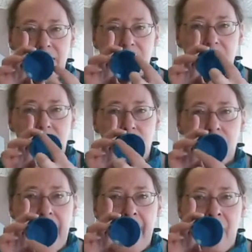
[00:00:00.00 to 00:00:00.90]
This is a
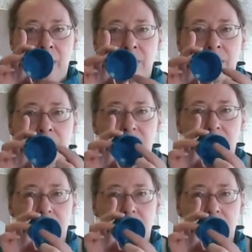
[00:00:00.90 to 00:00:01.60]
round